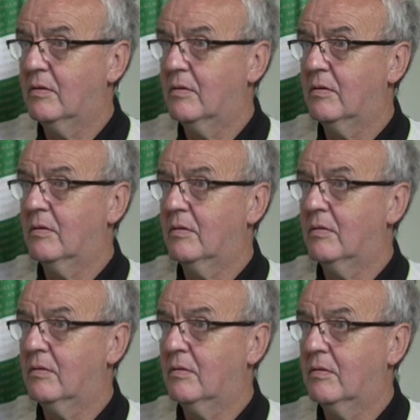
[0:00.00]

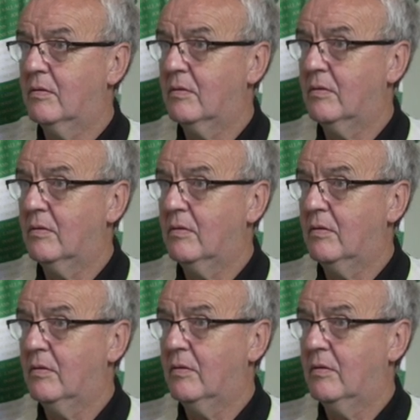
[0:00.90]

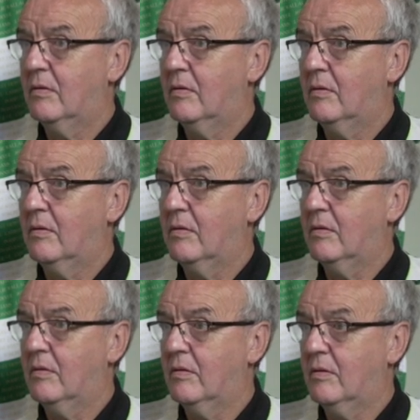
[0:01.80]

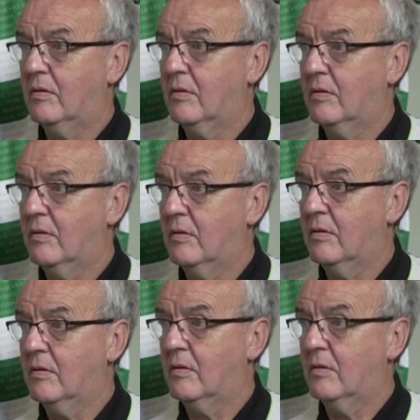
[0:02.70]

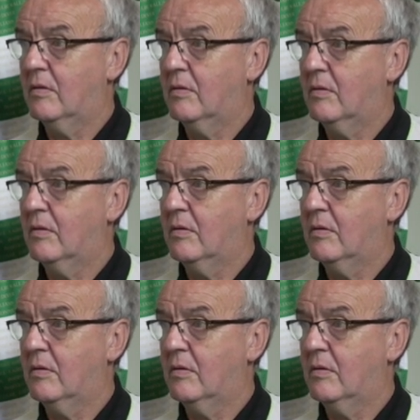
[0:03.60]
This person isn't speaking.